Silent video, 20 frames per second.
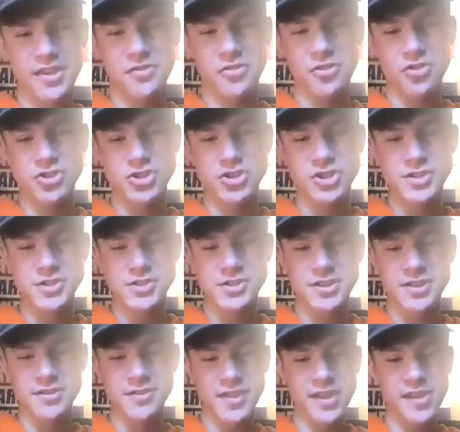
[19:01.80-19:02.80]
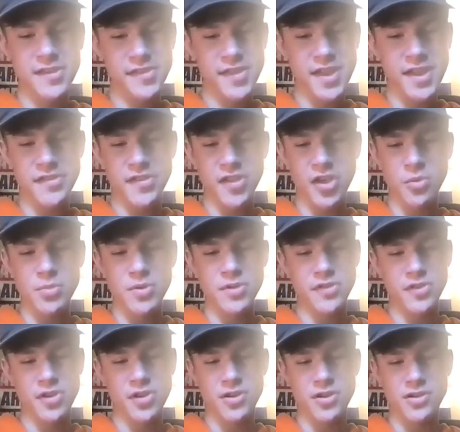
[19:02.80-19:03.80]
there's just these days
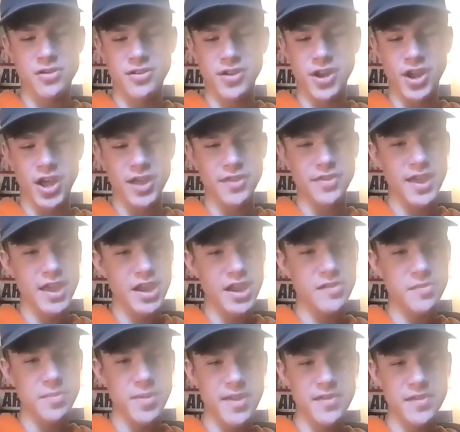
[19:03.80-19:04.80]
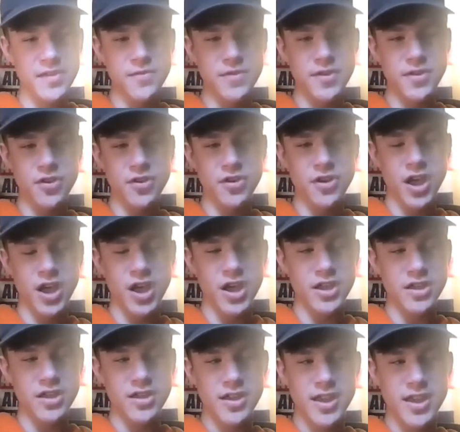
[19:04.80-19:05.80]
helmets are not that expensive and they're not